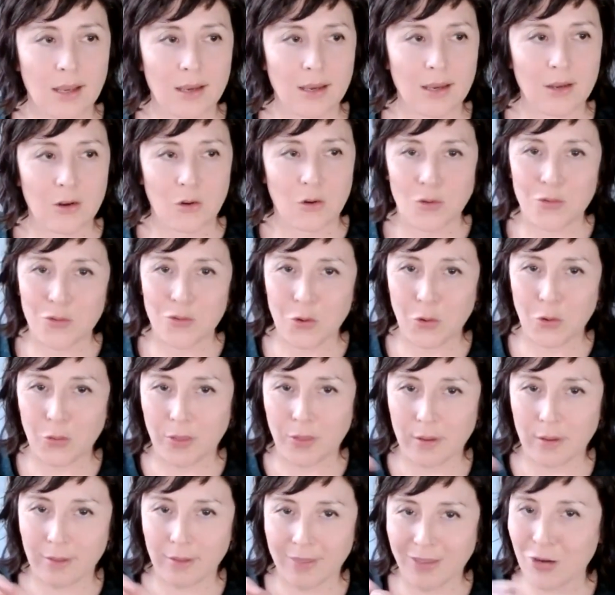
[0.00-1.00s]
you know
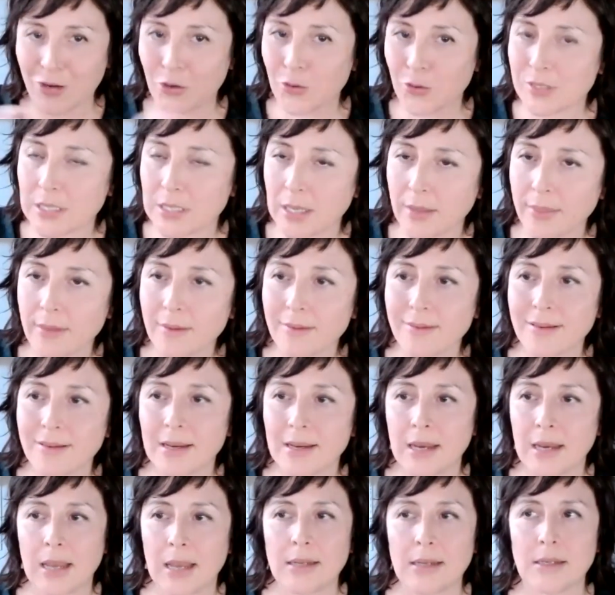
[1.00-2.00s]
not the the close other
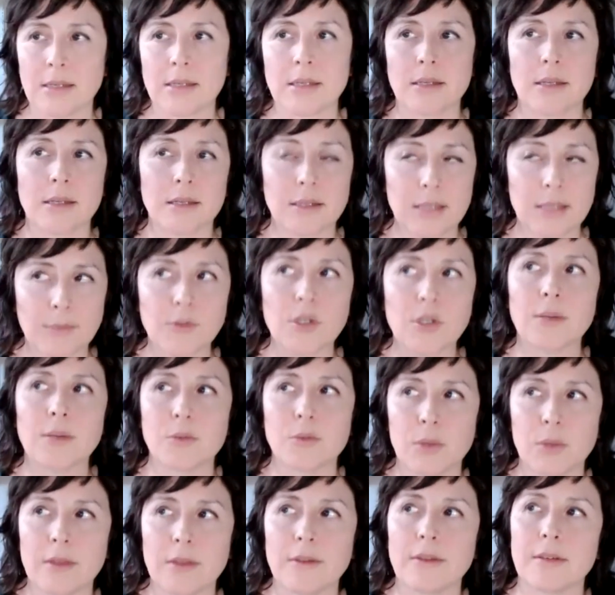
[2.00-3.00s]
and and
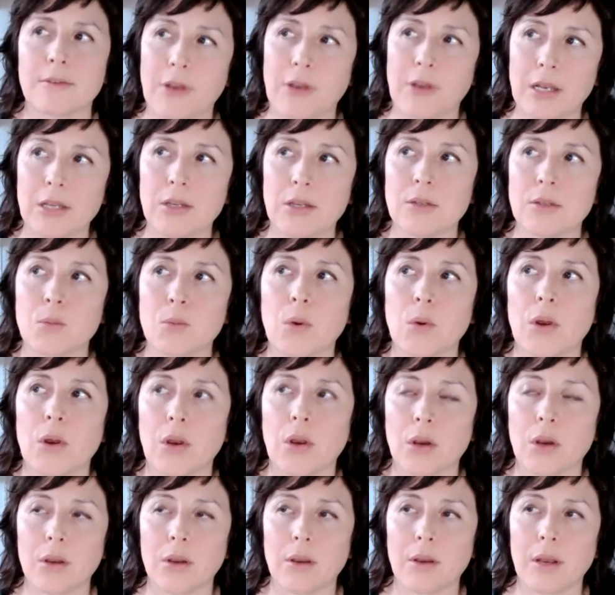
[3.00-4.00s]
sometimes with this values
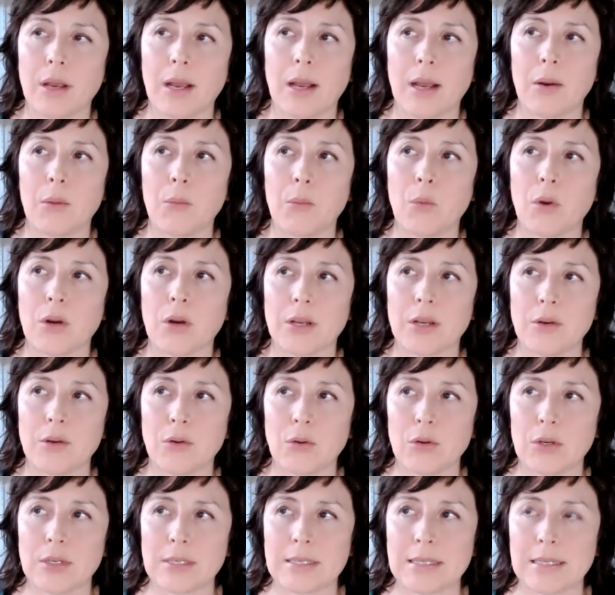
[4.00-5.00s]
work uh, what i
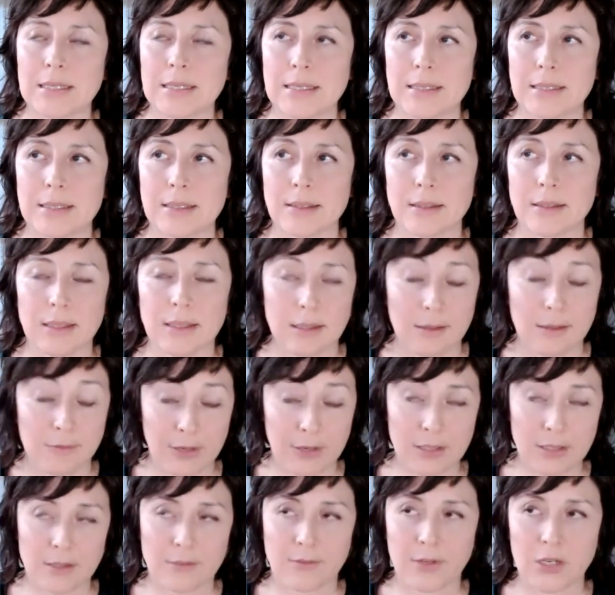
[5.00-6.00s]
notice is in the
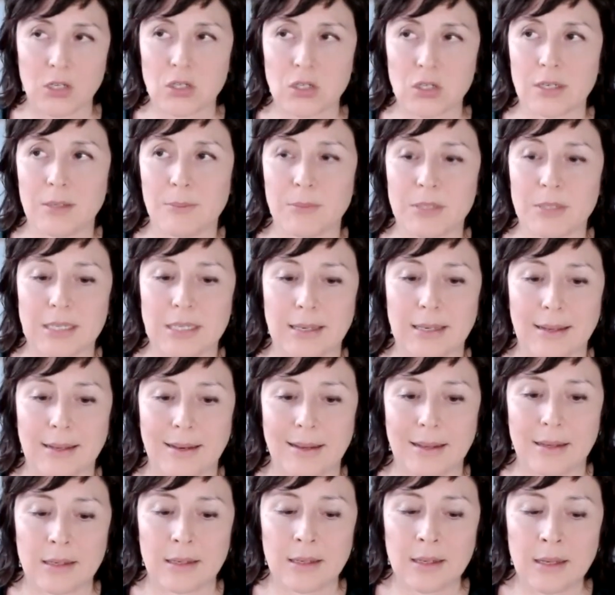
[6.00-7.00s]
intervention in
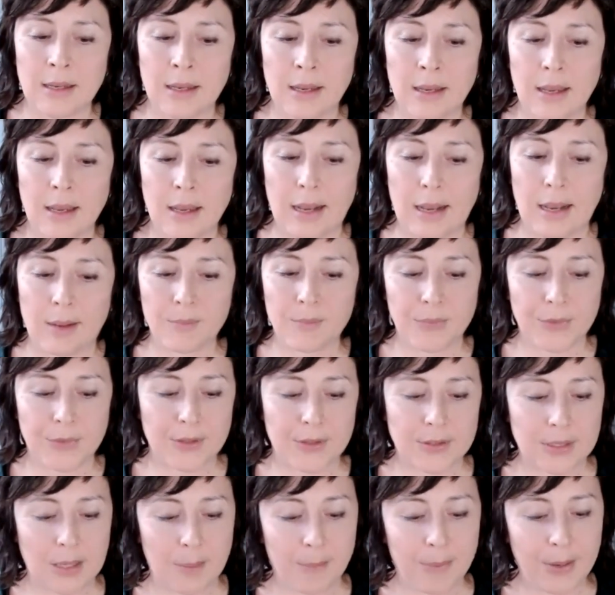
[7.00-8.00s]
particular um,
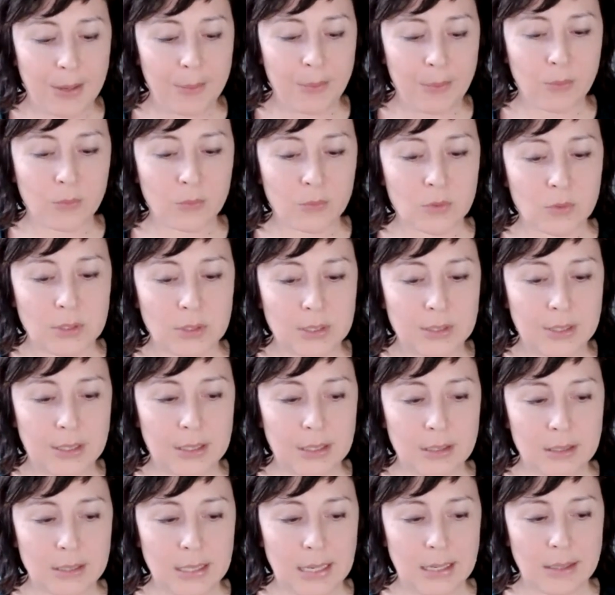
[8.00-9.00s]
some people
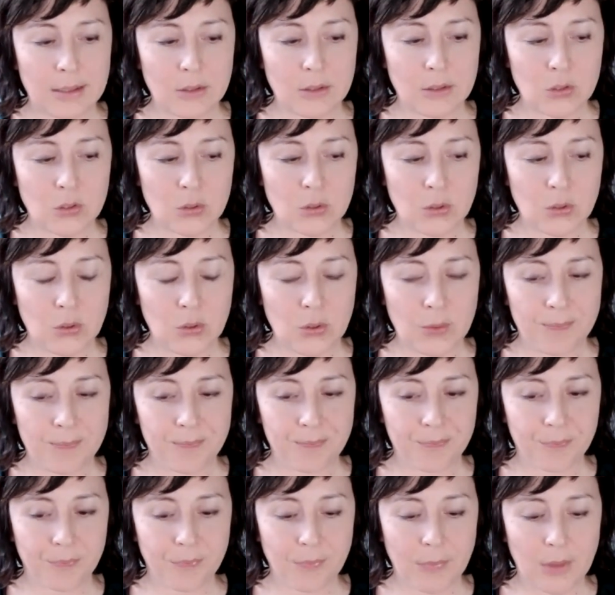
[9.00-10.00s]
t- tend to
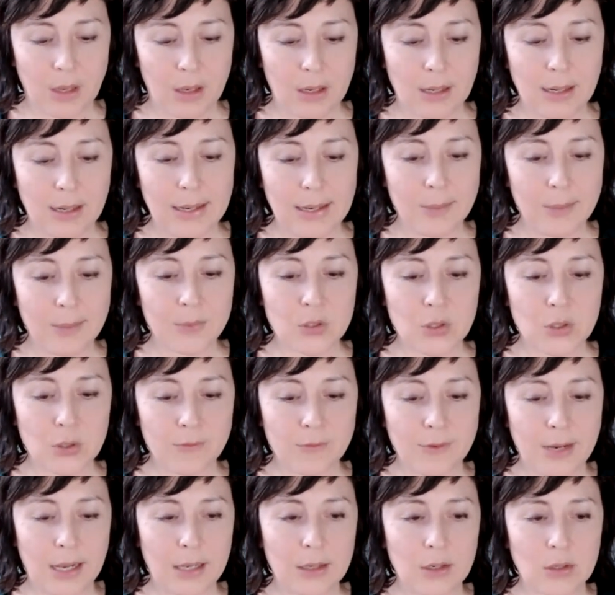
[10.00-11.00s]
leap
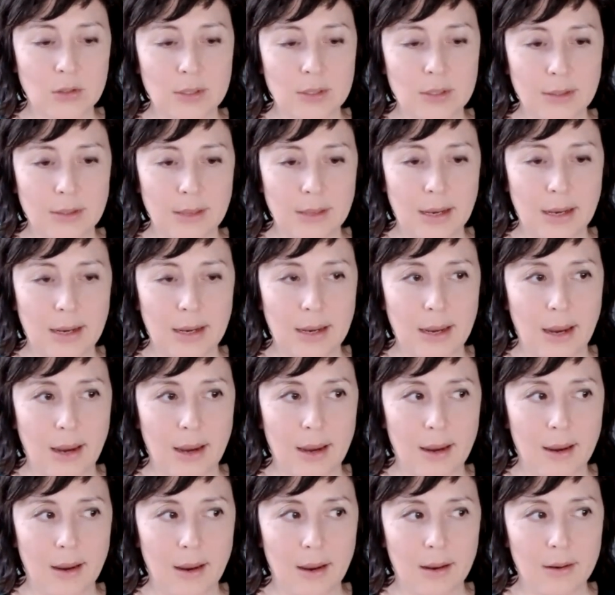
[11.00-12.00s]
to values that
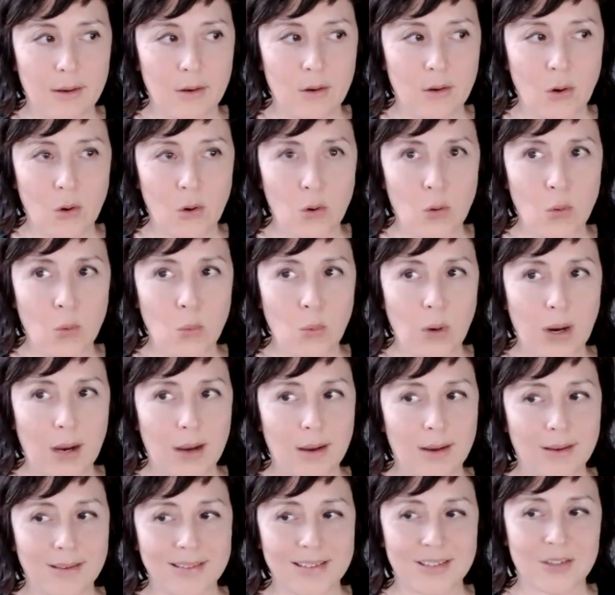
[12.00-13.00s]
they know
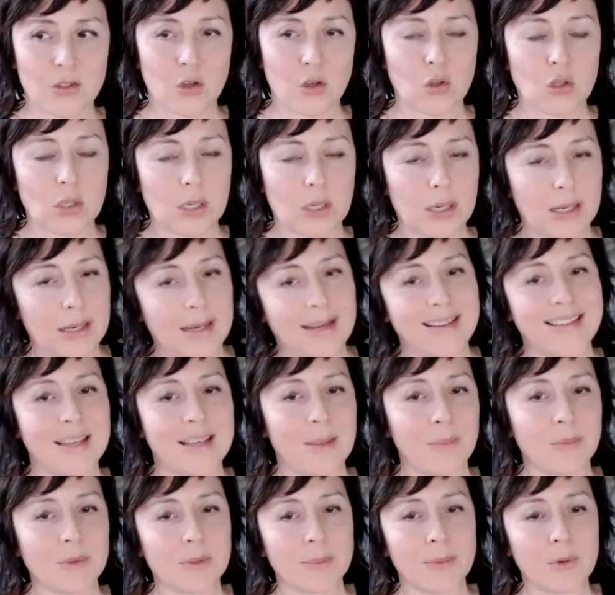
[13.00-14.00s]
are socially
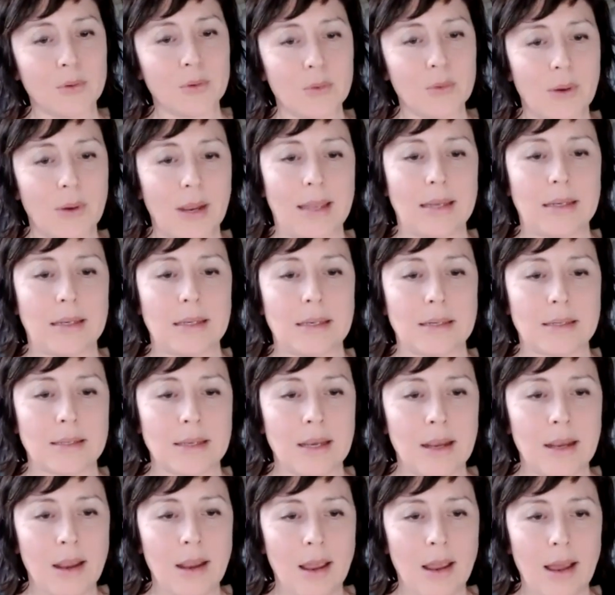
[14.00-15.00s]
acceptable and
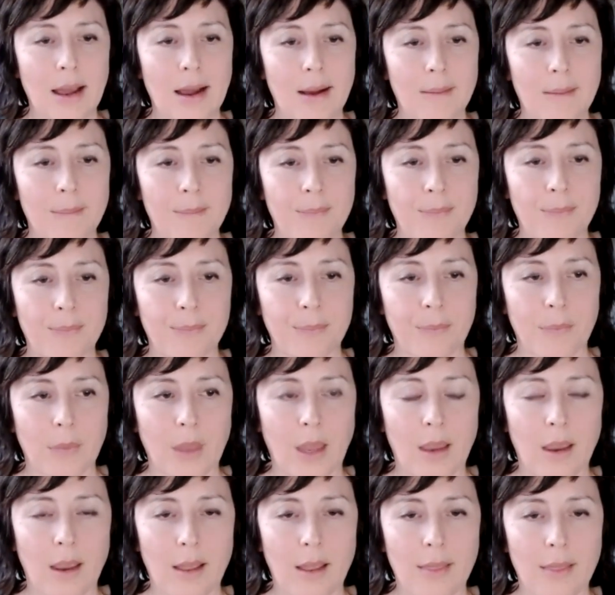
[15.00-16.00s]
um,
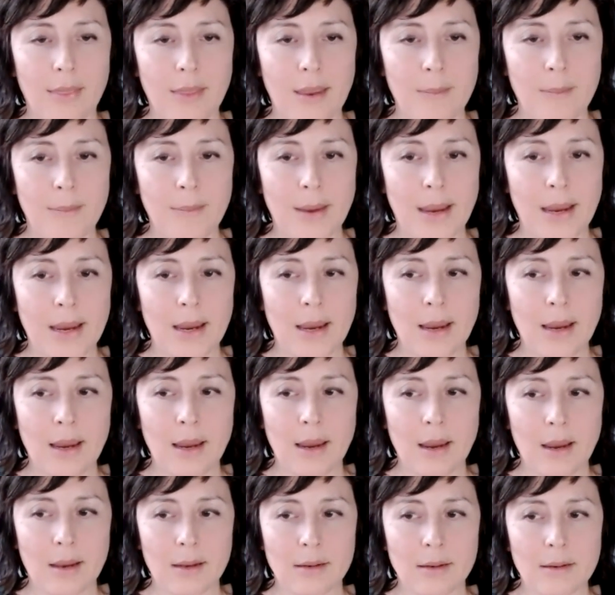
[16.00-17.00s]
and they
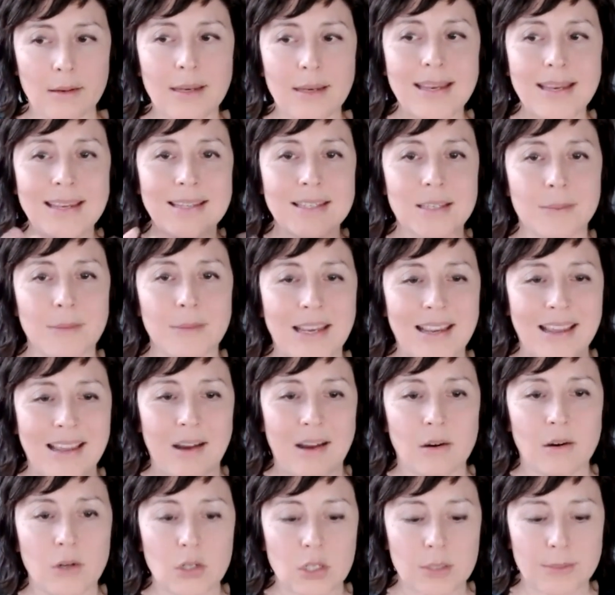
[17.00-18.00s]
may need some
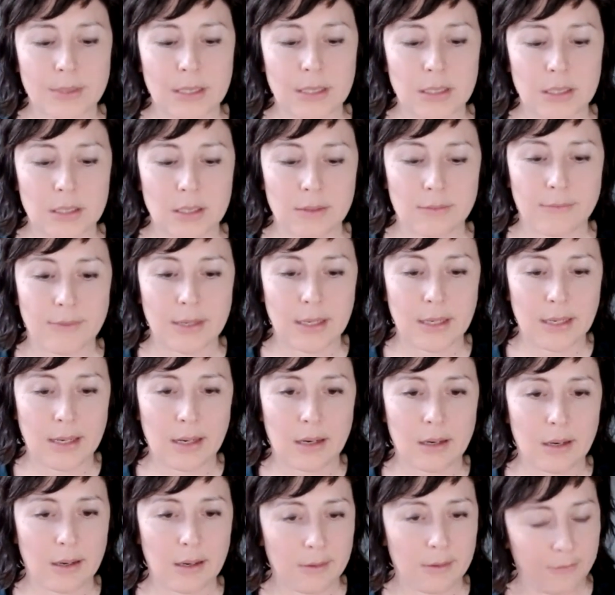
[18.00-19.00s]
encouragement to
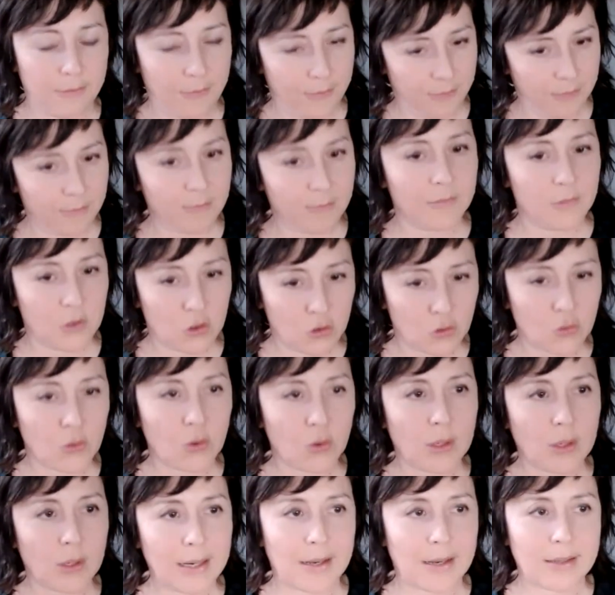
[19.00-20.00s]
really kind of
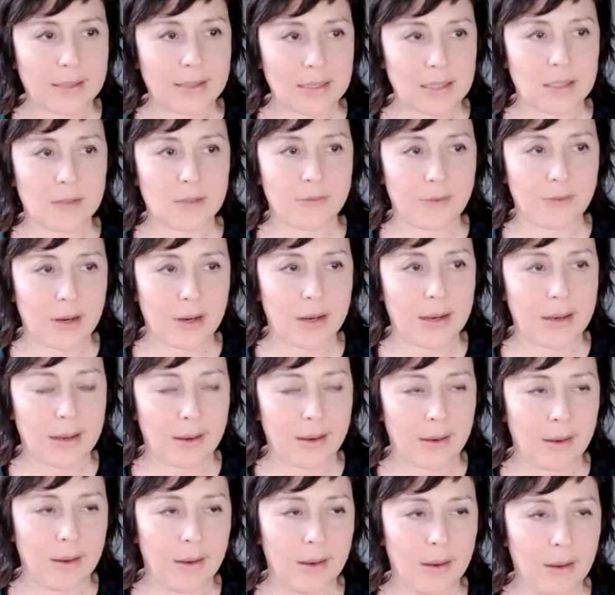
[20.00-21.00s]
truly
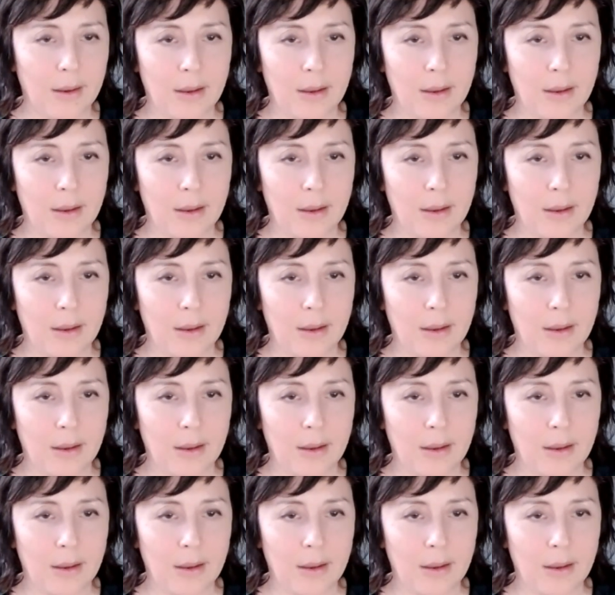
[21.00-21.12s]
identify